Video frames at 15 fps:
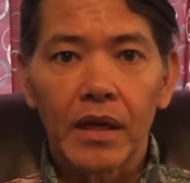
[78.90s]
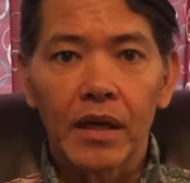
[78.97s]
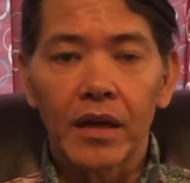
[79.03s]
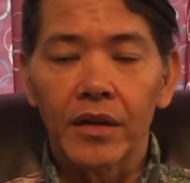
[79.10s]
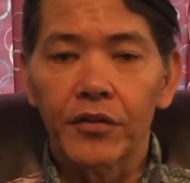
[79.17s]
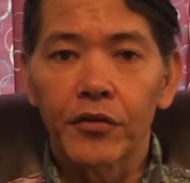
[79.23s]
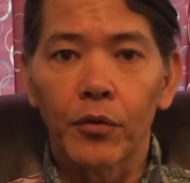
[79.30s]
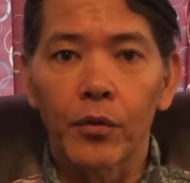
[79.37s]

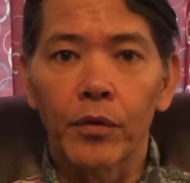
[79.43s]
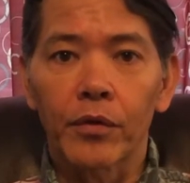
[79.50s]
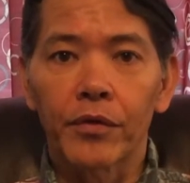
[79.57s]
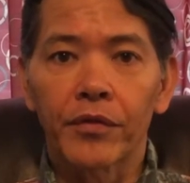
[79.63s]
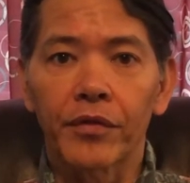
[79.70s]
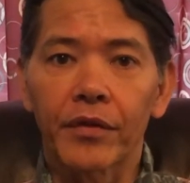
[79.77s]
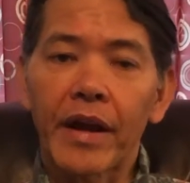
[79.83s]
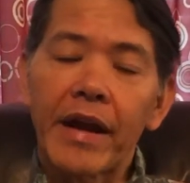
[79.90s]
chores
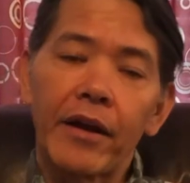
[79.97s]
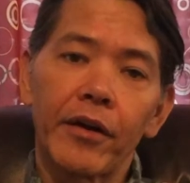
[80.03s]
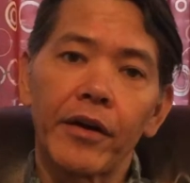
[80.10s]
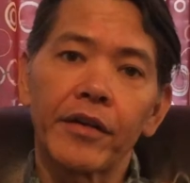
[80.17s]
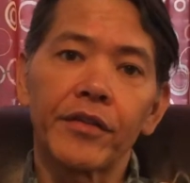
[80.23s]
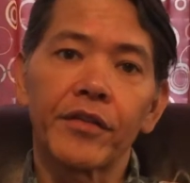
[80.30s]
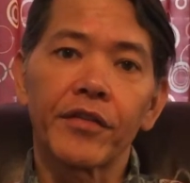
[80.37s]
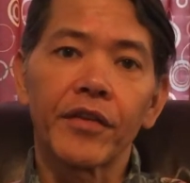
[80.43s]
or
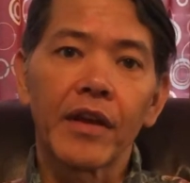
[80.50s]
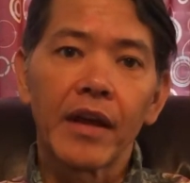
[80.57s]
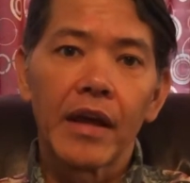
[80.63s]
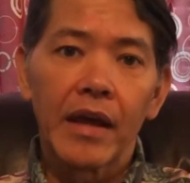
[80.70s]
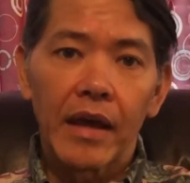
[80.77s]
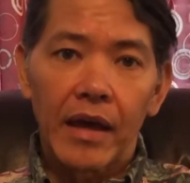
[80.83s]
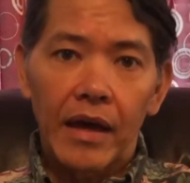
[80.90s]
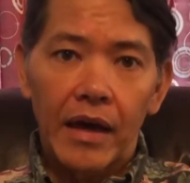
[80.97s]
errands
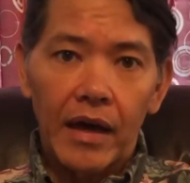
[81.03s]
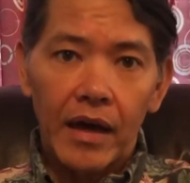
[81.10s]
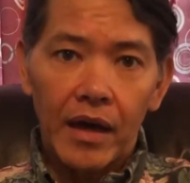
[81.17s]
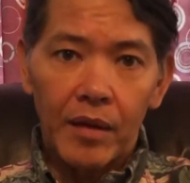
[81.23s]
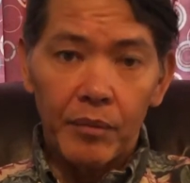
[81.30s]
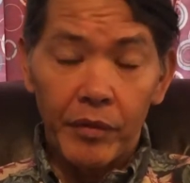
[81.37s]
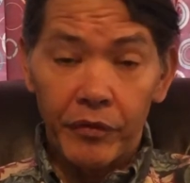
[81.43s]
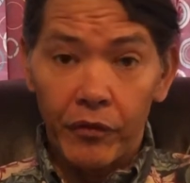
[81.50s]

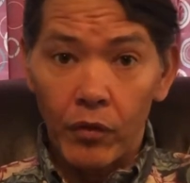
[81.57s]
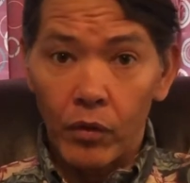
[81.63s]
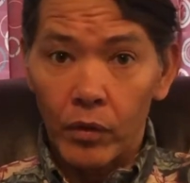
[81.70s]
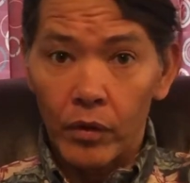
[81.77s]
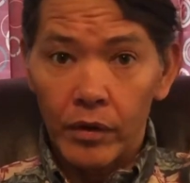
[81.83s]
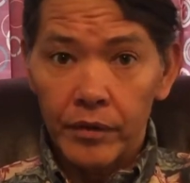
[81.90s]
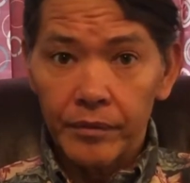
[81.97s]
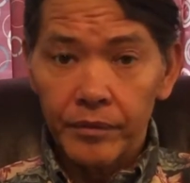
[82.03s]

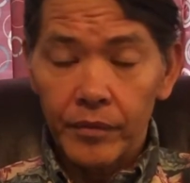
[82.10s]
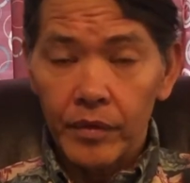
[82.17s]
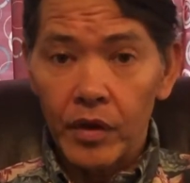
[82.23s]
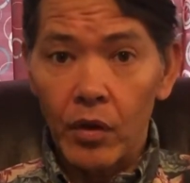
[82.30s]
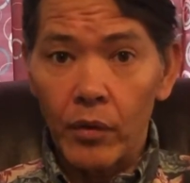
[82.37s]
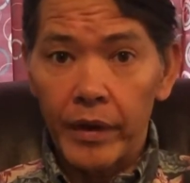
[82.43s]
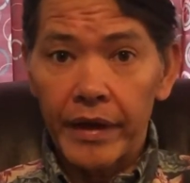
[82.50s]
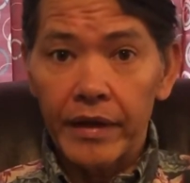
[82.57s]
before
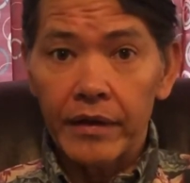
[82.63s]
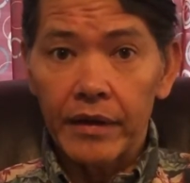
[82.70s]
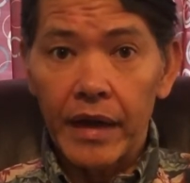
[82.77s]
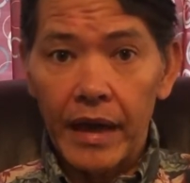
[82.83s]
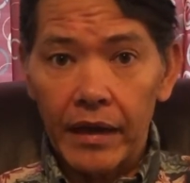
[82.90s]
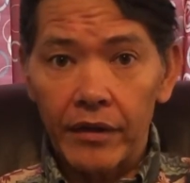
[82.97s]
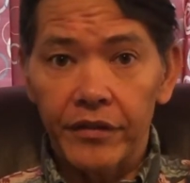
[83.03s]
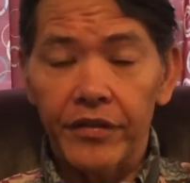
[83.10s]
going
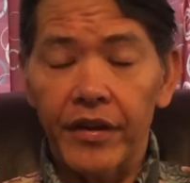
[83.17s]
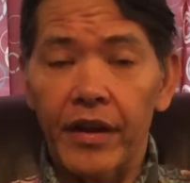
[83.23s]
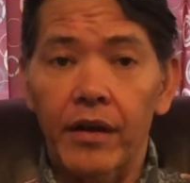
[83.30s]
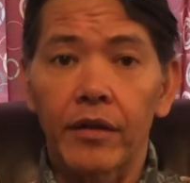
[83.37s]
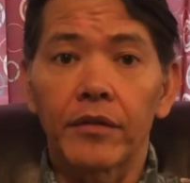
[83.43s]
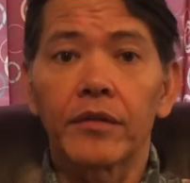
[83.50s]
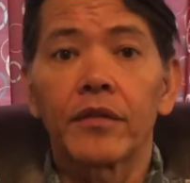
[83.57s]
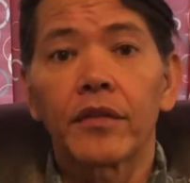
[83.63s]
out of
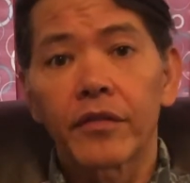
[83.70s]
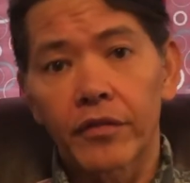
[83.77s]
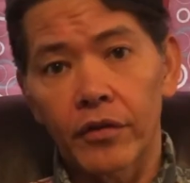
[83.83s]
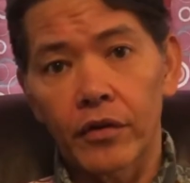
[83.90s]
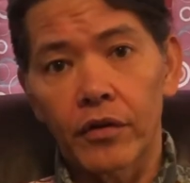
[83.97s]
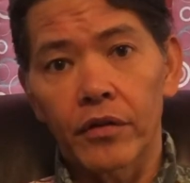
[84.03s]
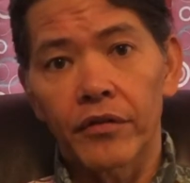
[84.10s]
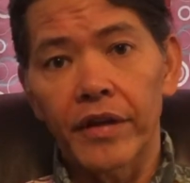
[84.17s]
town
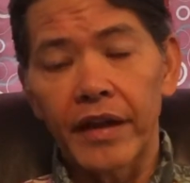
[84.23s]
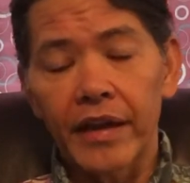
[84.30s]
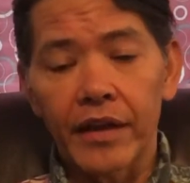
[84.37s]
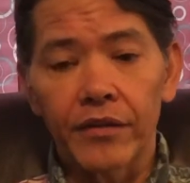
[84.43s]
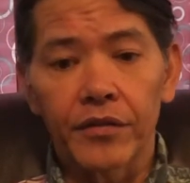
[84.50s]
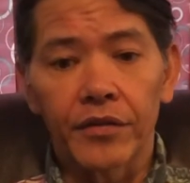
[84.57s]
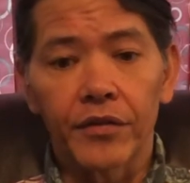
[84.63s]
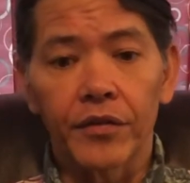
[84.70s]
for
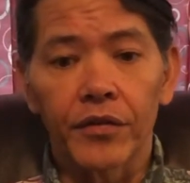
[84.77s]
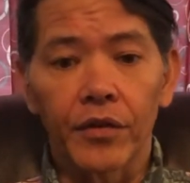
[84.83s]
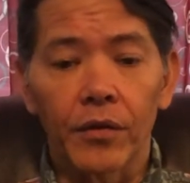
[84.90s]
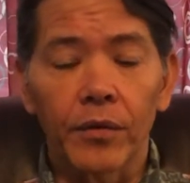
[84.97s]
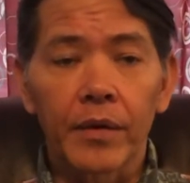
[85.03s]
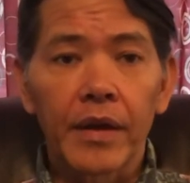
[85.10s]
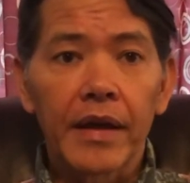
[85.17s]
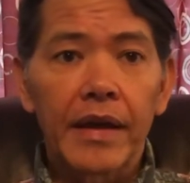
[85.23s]
vacation. So
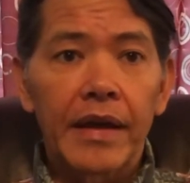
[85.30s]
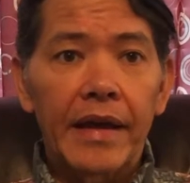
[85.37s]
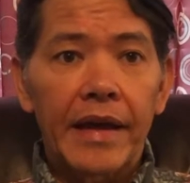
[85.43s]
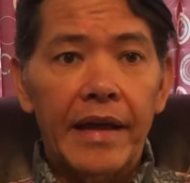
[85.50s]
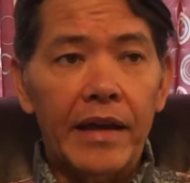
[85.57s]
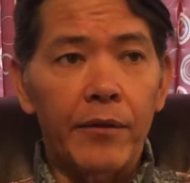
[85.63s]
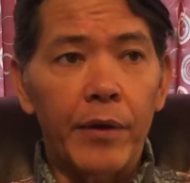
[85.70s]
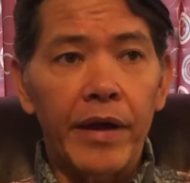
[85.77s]

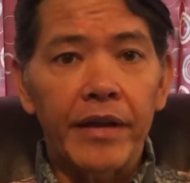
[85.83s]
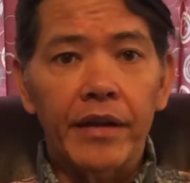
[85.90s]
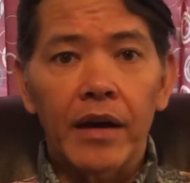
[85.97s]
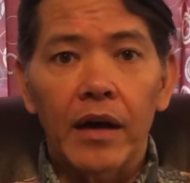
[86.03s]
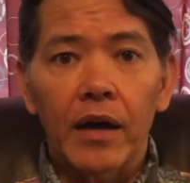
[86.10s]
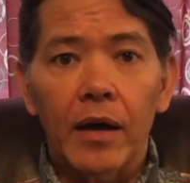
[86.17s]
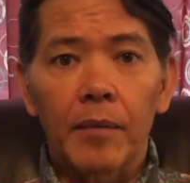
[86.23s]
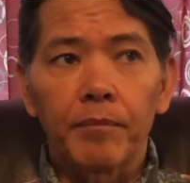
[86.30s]
anyway,
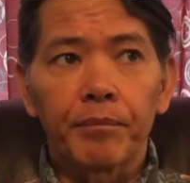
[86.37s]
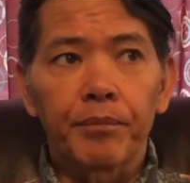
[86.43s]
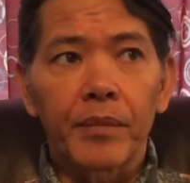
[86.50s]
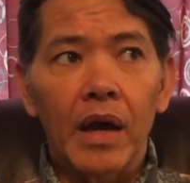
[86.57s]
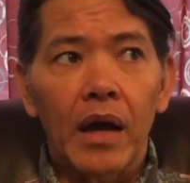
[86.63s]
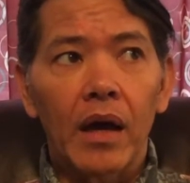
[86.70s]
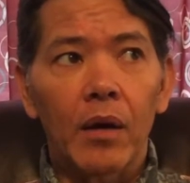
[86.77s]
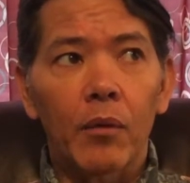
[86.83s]

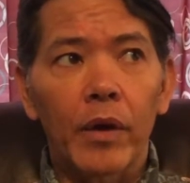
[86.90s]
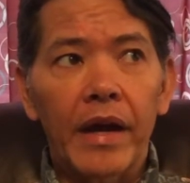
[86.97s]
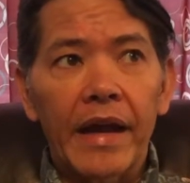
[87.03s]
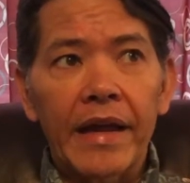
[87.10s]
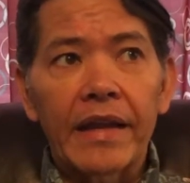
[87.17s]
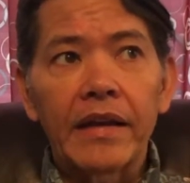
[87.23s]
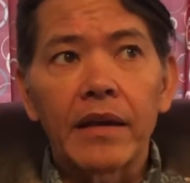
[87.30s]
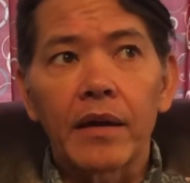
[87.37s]
what I
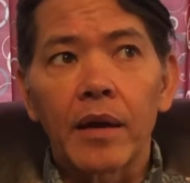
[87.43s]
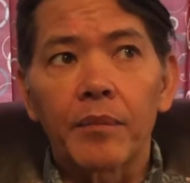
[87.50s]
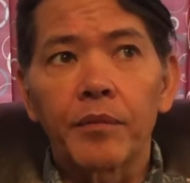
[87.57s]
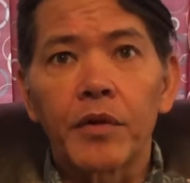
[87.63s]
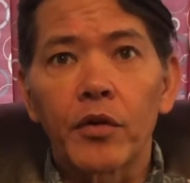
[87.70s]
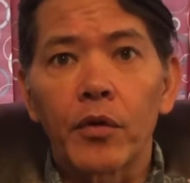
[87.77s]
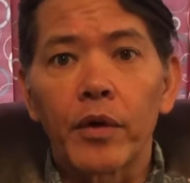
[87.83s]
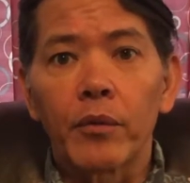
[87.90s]
ended up
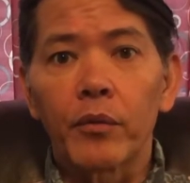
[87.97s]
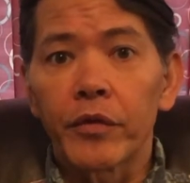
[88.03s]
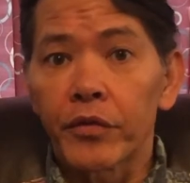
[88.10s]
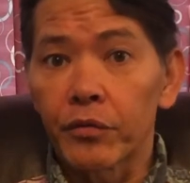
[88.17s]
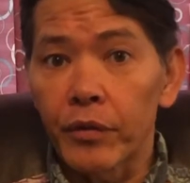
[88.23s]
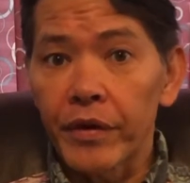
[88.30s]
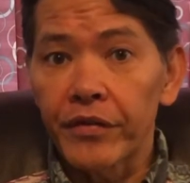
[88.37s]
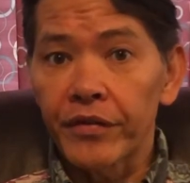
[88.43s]
doing was
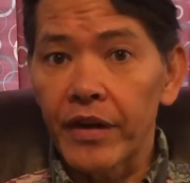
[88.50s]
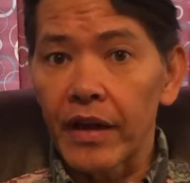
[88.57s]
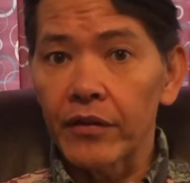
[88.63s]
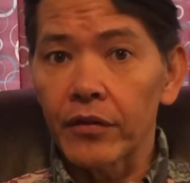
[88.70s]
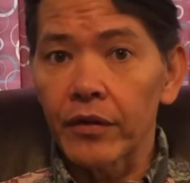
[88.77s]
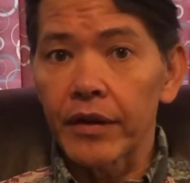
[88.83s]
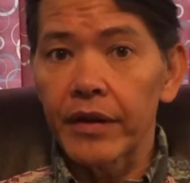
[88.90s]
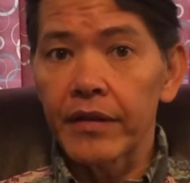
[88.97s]

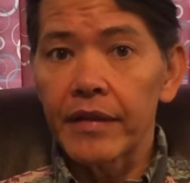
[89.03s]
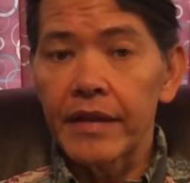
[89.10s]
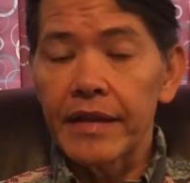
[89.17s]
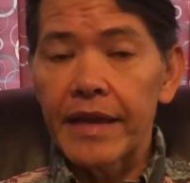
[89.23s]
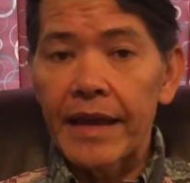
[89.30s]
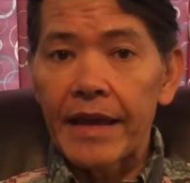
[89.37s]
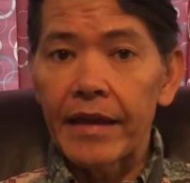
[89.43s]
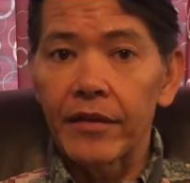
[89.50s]
rescheduling the
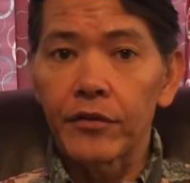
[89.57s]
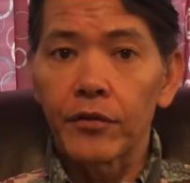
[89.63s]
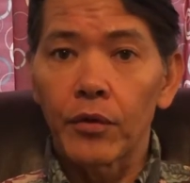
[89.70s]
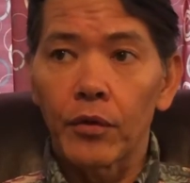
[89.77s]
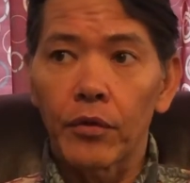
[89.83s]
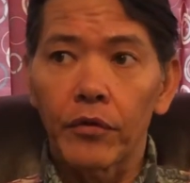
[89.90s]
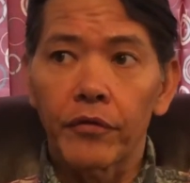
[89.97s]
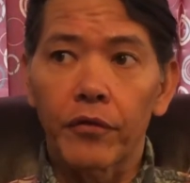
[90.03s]

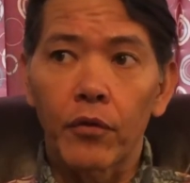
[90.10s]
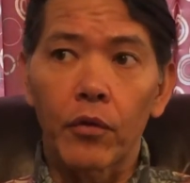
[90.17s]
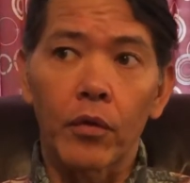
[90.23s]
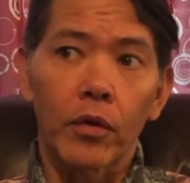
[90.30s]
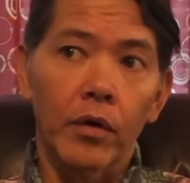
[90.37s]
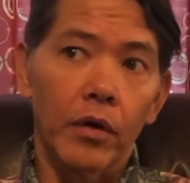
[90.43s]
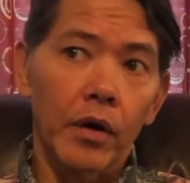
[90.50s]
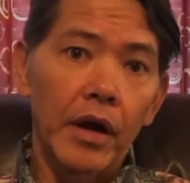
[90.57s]
annual for